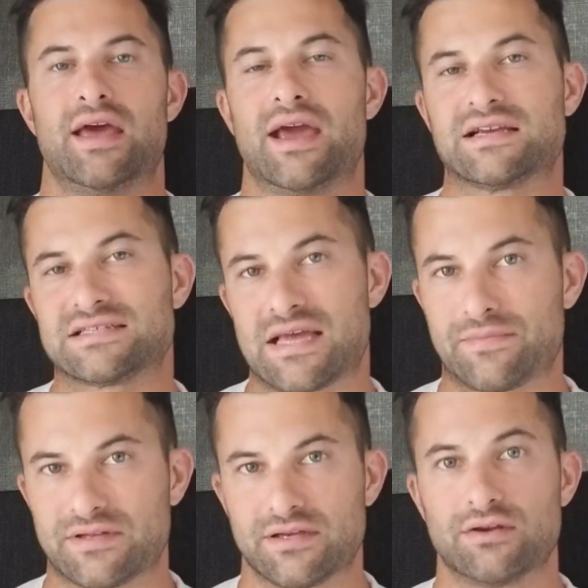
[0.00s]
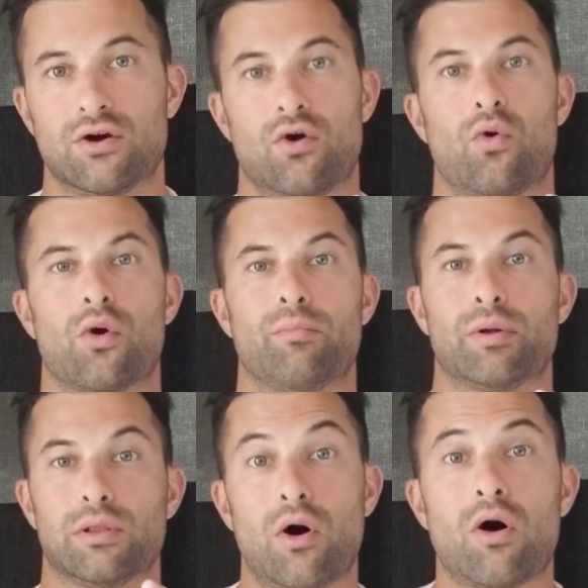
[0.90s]
accepted, or
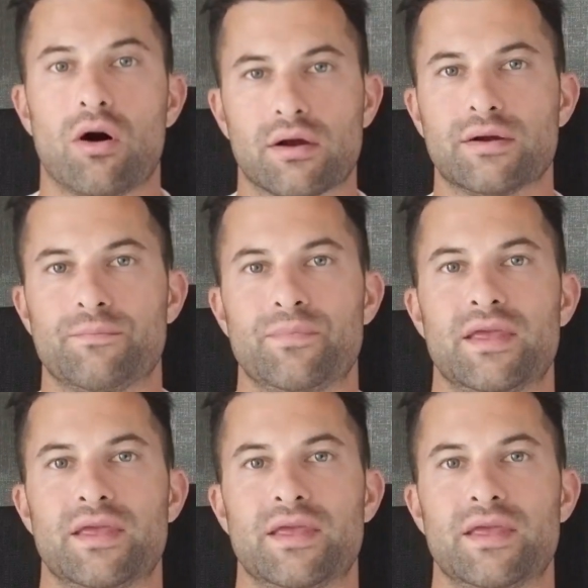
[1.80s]
belong